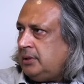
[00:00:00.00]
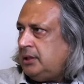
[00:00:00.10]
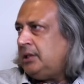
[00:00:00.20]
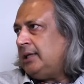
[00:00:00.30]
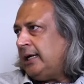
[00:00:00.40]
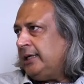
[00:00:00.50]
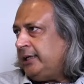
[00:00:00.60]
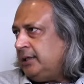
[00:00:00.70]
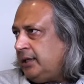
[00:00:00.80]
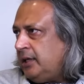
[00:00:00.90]
then
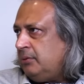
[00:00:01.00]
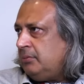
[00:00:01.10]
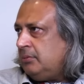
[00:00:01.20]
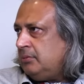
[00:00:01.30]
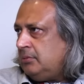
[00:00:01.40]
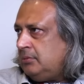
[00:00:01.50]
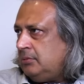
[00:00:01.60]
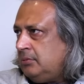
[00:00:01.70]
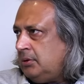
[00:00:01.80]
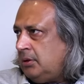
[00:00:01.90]
19 again
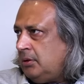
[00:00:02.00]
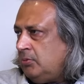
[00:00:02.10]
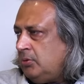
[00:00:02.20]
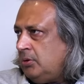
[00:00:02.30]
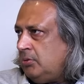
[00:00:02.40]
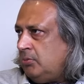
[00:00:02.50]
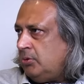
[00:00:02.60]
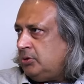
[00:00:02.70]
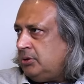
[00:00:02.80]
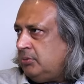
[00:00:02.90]

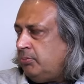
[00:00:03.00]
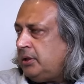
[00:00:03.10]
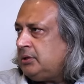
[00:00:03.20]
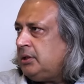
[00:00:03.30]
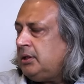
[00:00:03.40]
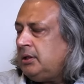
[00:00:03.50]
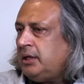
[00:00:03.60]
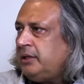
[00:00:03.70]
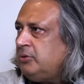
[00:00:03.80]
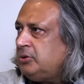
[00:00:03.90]
was President
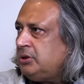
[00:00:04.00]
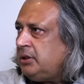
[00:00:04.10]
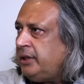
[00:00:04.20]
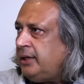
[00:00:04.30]
Ghani was re-elected.